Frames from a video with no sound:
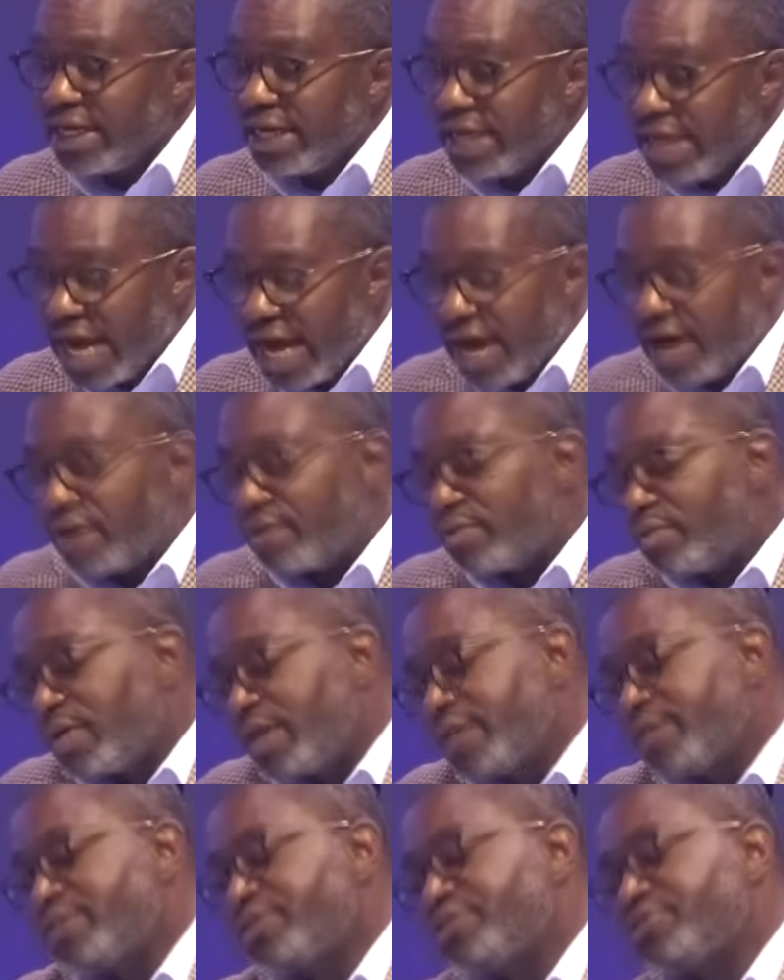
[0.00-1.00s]
Now,
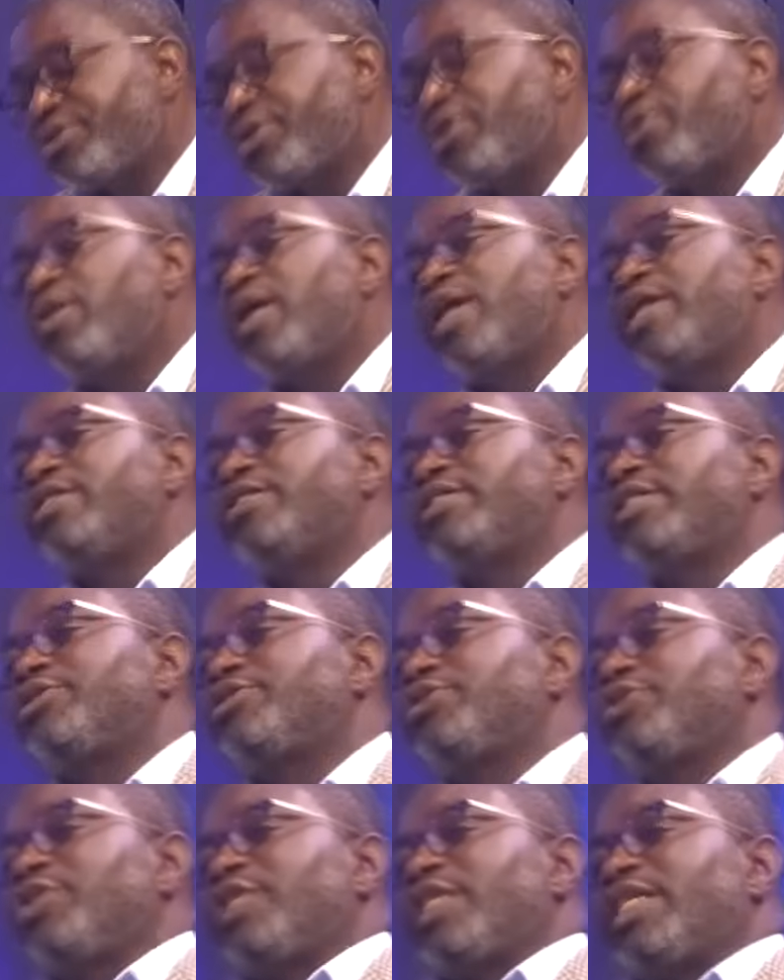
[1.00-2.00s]
what is required is that
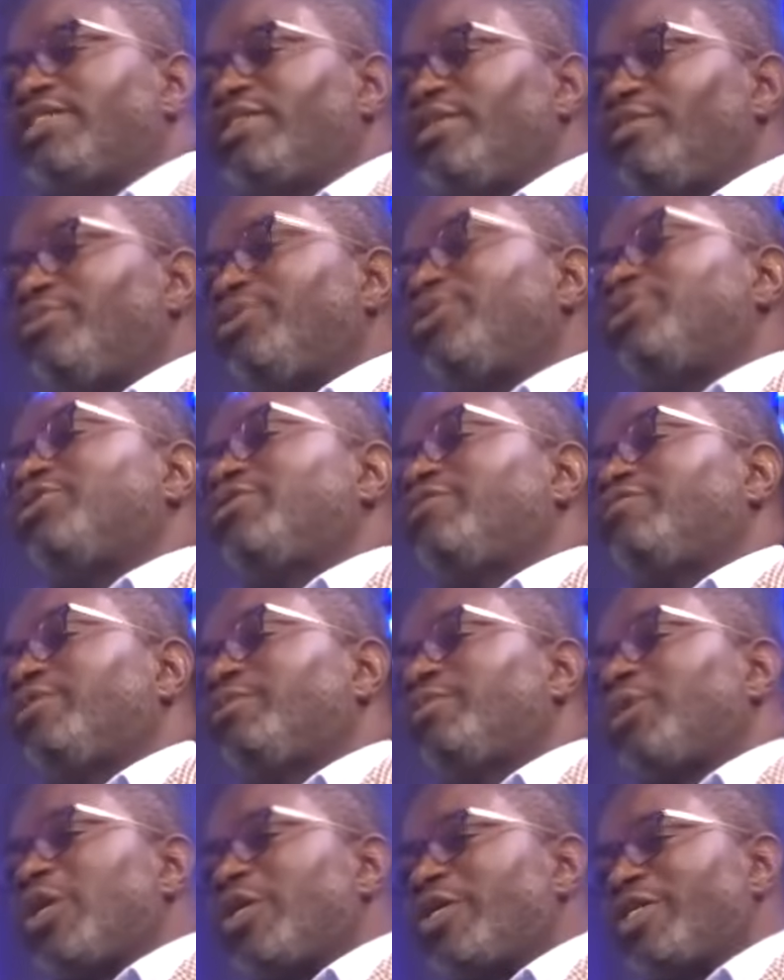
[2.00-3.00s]
you know that's the beauty of
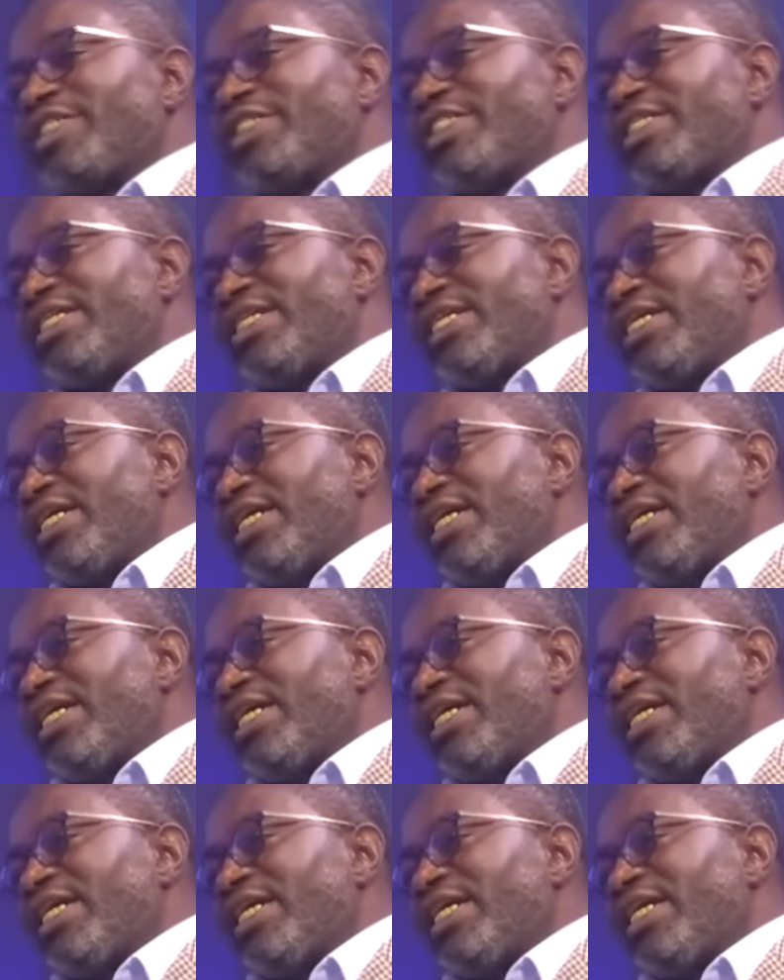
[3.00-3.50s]
democracy.